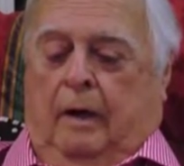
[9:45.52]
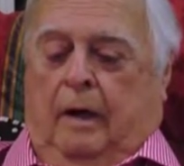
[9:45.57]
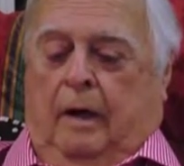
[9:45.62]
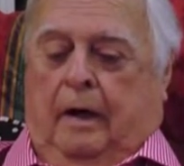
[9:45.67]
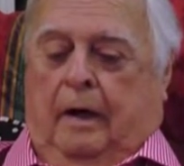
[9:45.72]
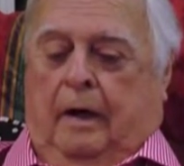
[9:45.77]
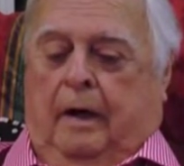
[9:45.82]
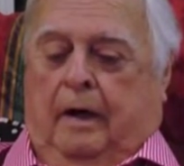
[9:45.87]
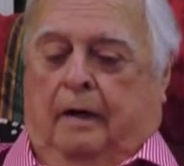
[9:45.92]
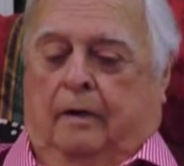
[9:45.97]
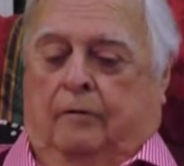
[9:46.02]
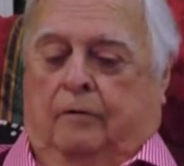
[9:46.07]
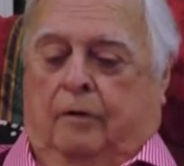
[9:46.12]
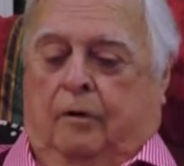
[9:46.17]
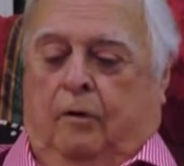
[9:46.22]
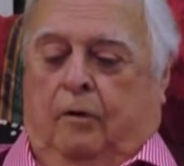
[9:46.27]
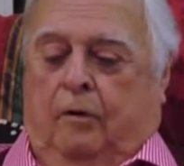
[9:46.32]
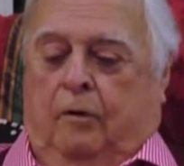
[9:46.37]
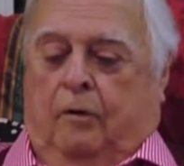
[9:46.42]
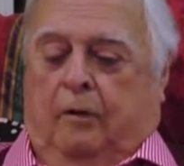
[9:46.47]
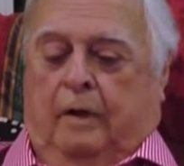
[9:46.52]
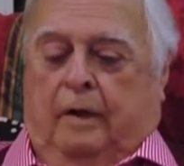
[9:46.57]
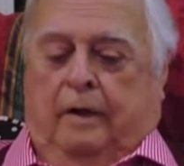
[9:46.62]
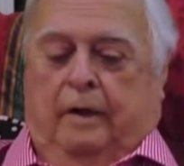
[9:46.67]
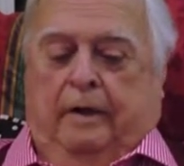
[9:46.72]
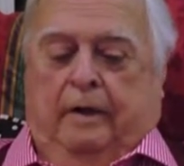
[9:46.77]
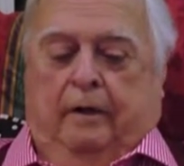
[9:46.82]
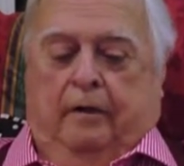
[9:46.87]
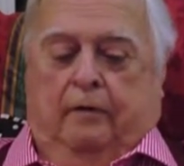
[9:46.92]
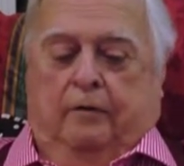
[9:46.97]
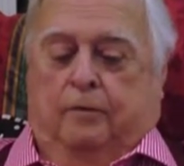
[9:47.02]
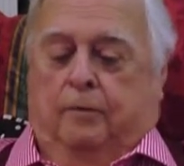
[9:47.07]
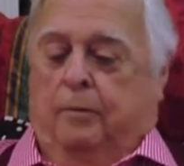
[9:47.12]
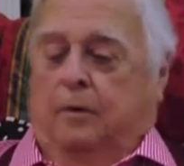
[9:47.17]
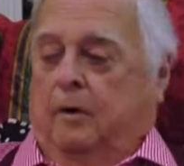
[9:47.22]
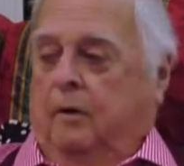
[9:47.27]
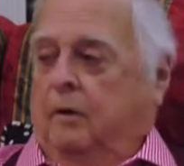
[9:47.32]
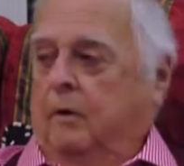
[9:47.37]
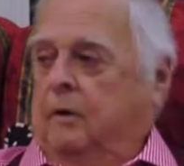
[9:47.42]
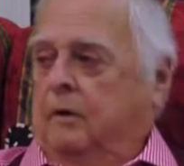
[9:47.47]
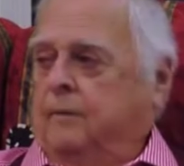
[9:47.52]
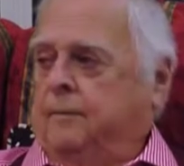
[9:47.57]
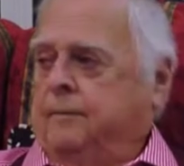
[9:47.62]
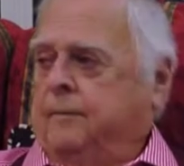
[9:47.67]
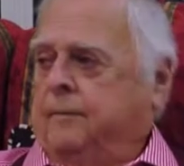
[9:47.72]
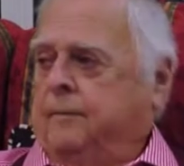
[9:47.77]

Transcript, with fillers: I enrolled at Hillsboro,